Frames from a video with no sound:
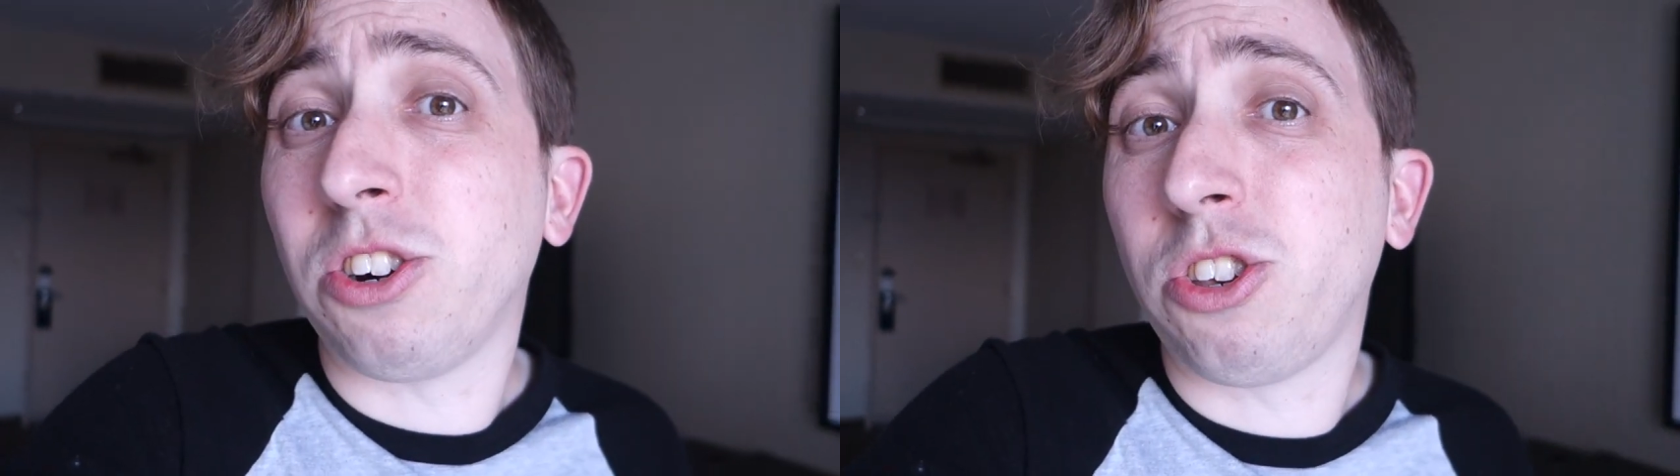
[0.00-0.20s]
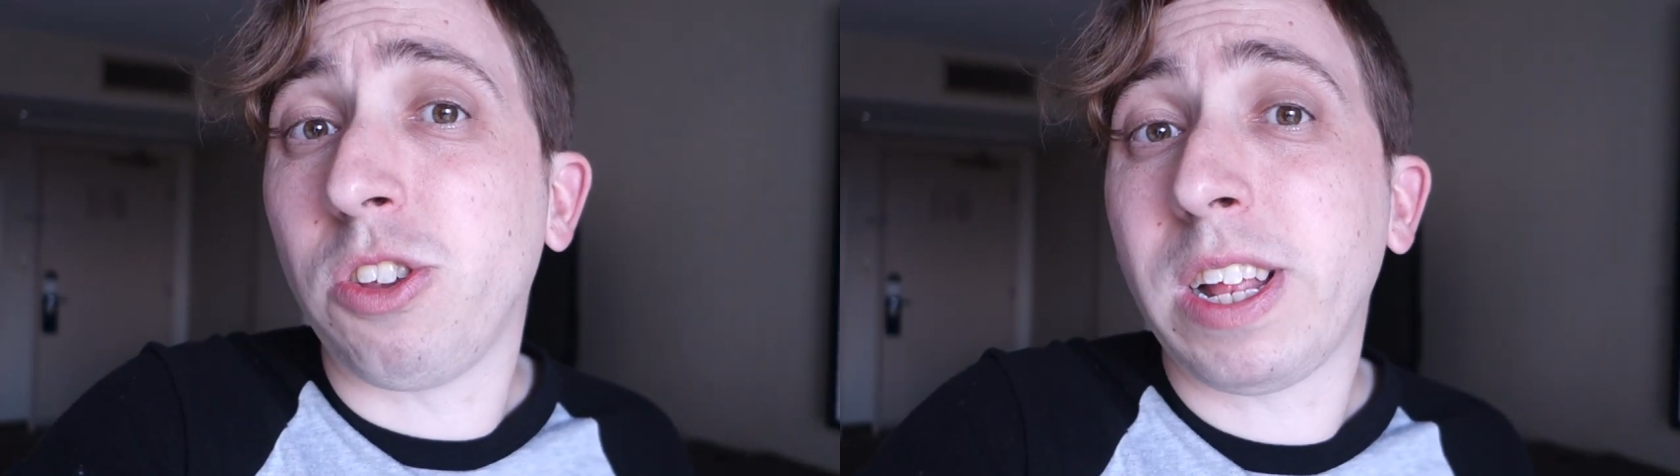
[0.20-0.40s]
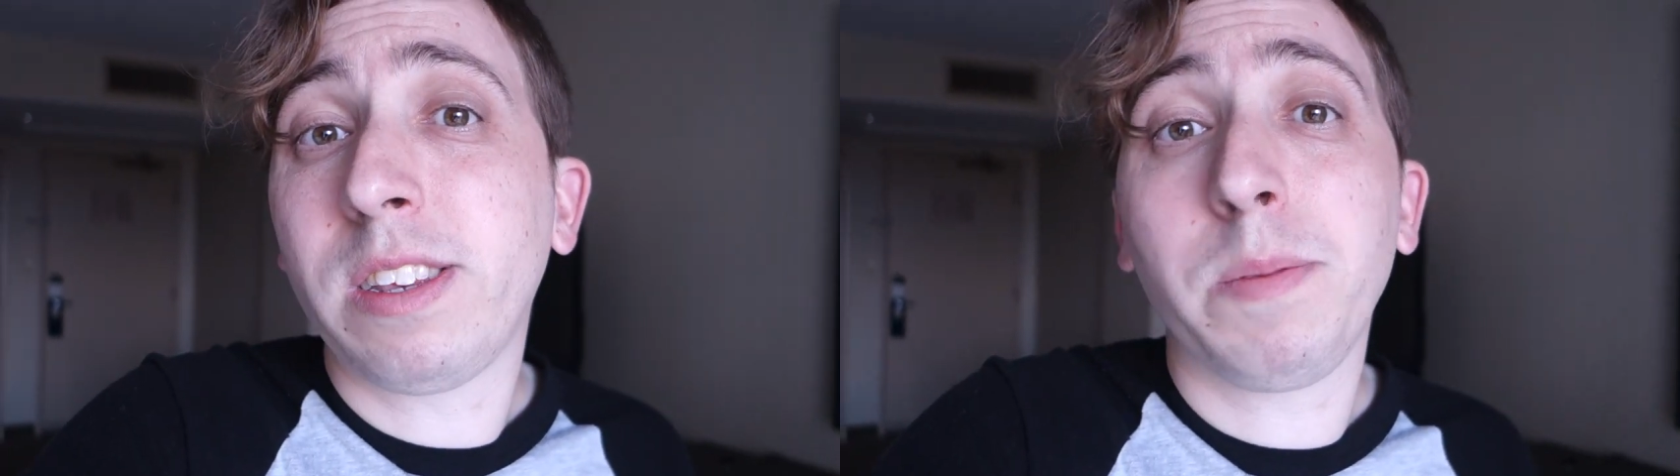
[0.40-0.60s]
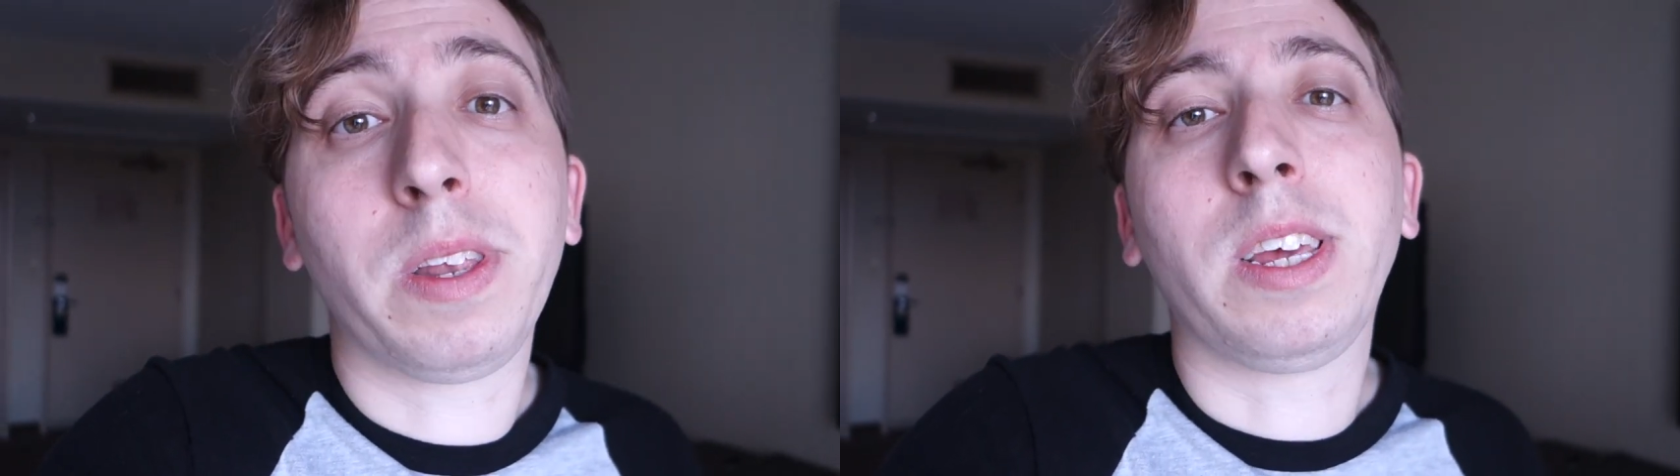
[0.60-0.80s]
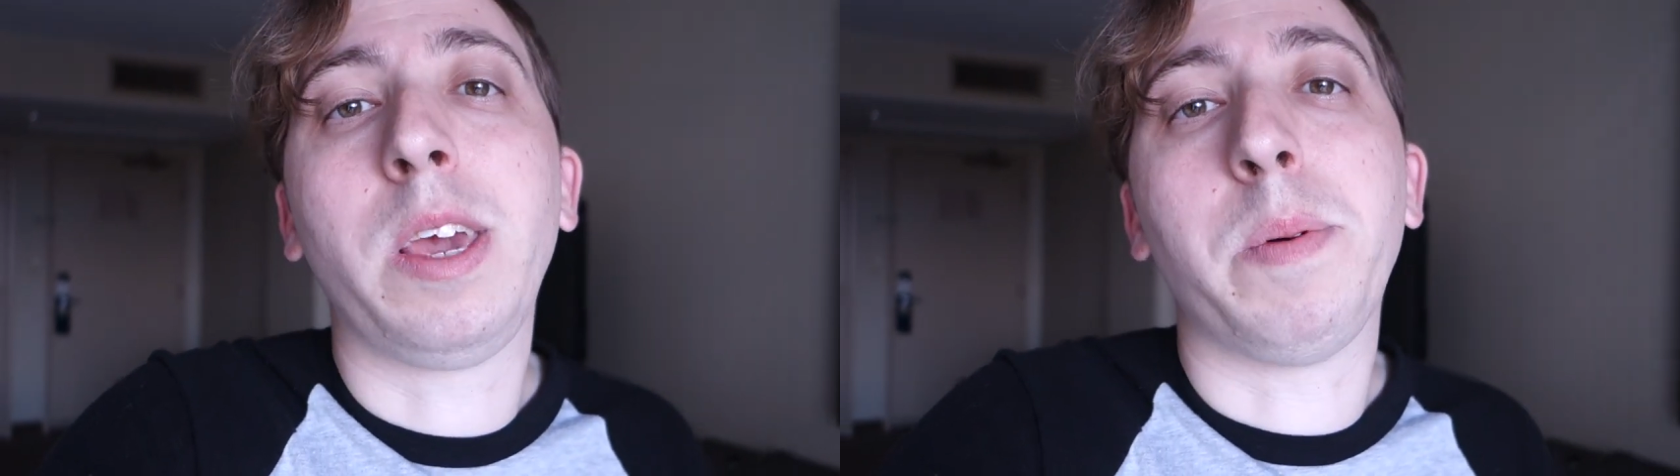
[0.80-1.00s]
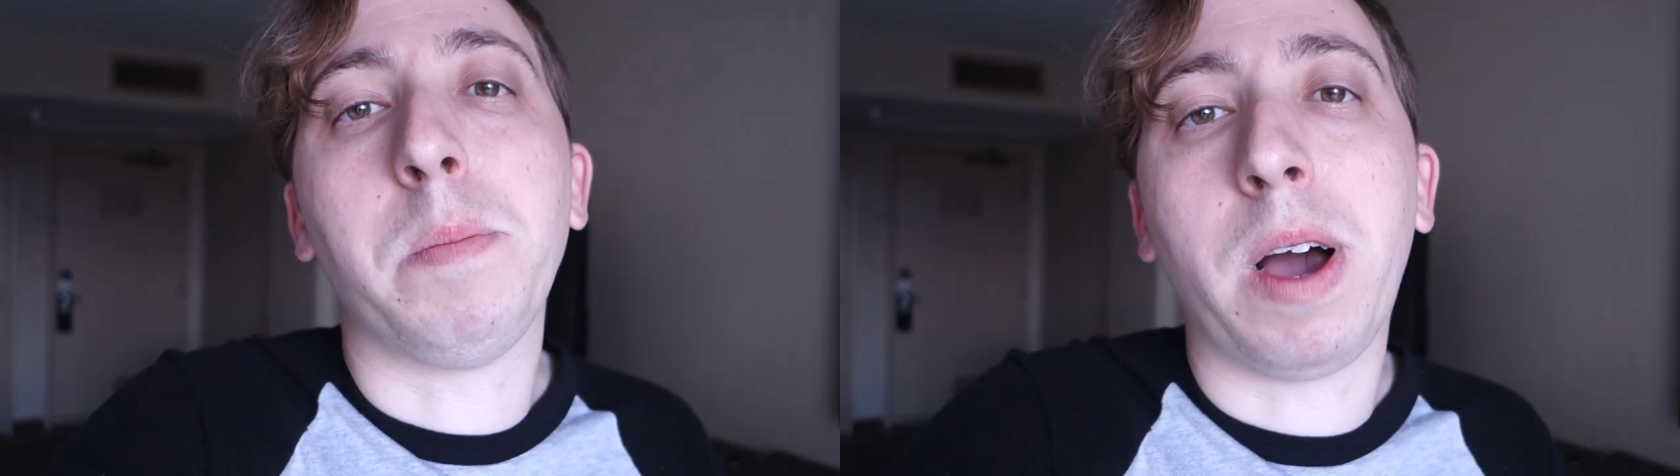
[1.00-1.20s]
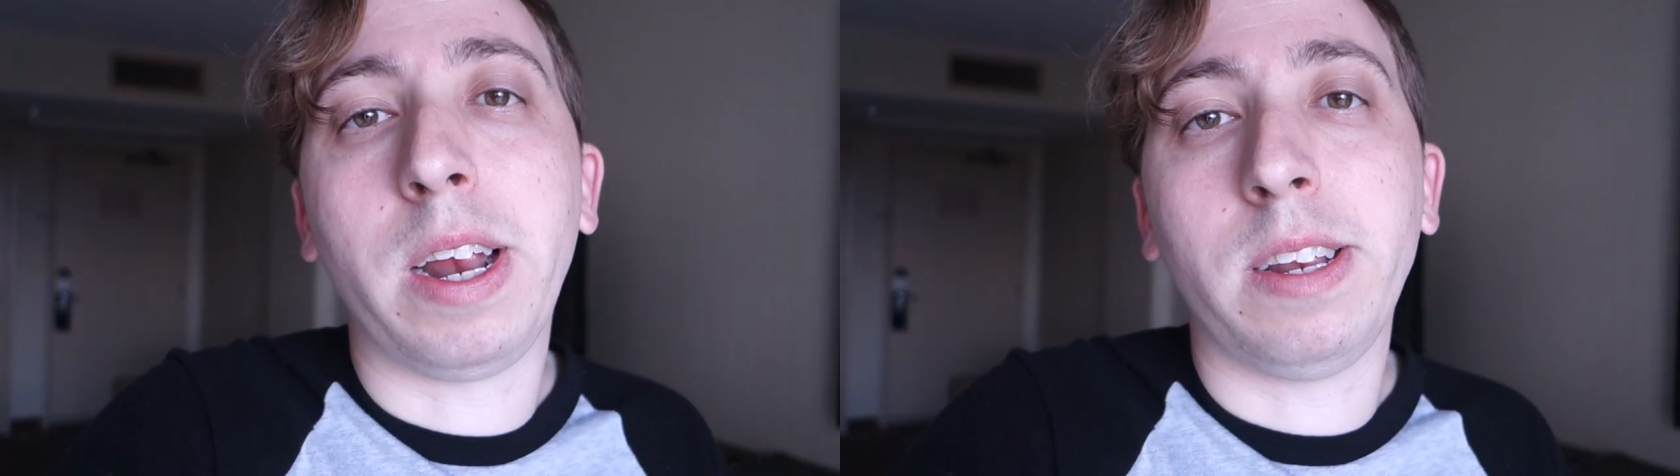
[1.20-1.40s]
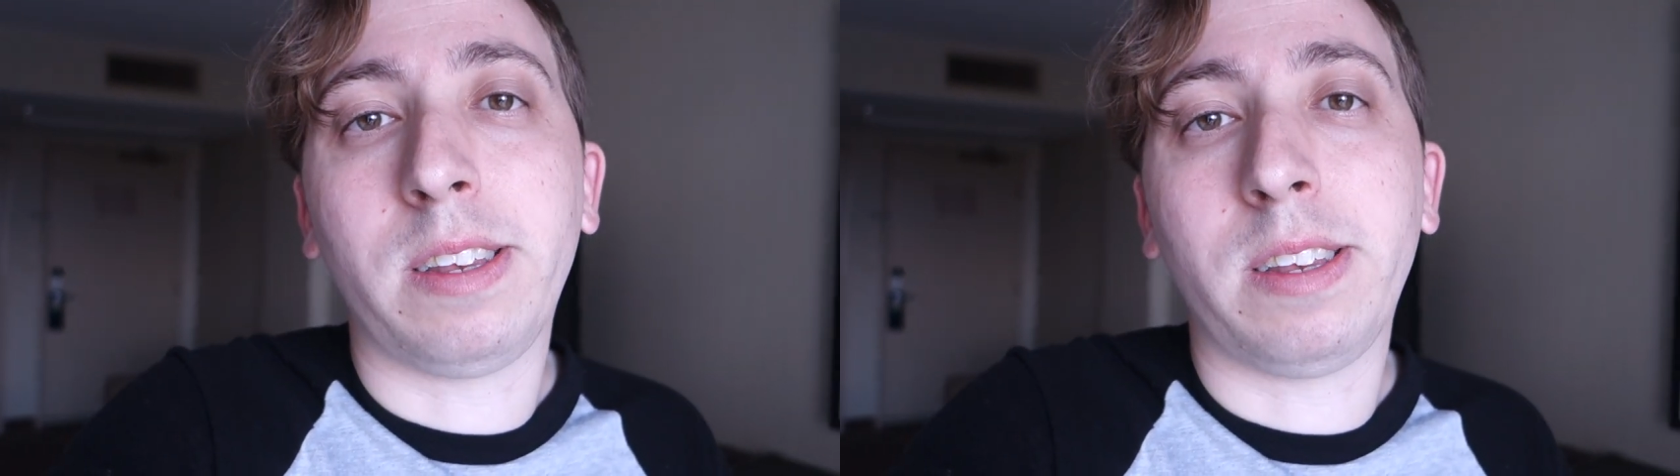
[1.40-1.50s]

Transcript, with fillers: So that's something to keep in mind,